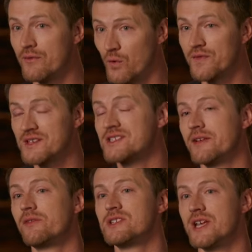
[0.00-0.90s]
for the
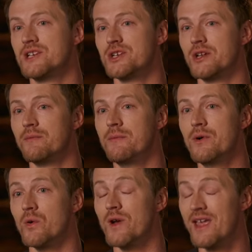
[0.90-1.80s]
civilization of
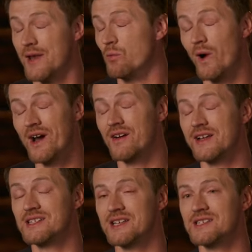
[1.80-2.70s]
Mu and where it
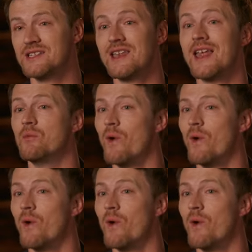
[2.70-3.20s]
existed and